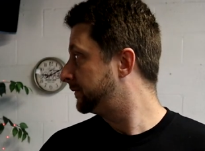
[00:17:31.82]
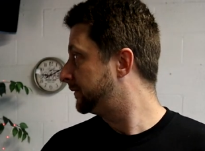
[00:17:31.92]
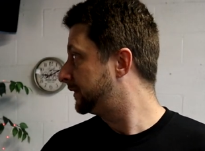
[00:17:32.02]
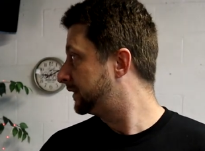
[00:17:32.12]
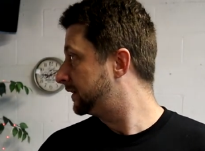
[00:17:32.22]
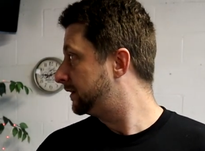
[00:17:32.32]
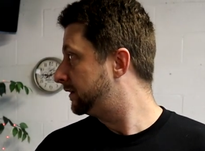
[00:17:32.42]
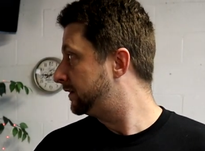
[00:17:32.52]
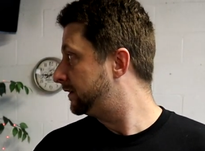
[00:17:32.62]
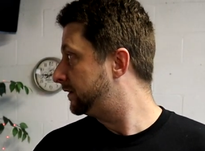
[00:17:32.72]

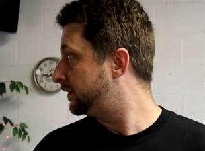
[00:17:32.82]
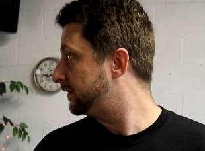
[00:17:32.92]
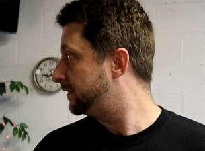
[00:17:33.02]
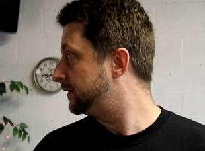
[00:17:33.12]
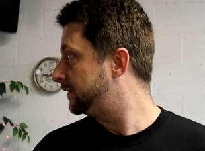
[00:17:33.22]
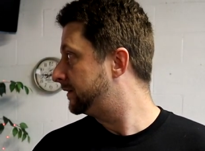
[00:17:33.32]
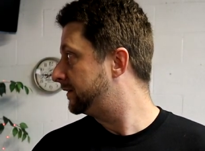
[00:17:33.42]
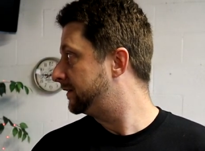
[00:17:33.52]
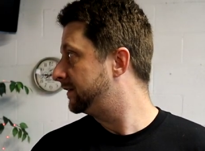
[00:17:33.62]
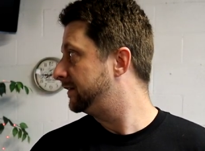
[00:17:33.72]

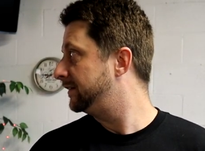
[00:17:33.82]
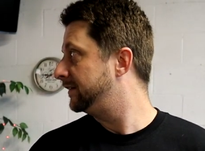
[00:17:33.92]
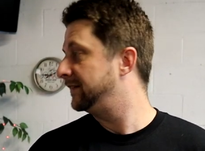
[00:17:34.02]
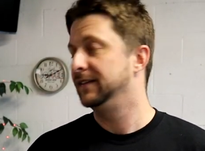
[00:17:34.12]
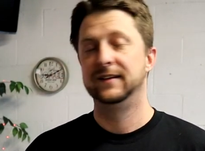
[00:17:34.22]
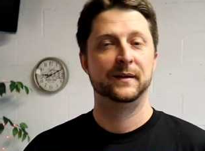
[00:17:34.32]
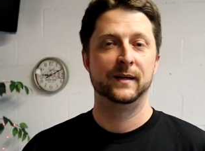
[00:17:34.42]
Nobody speaks.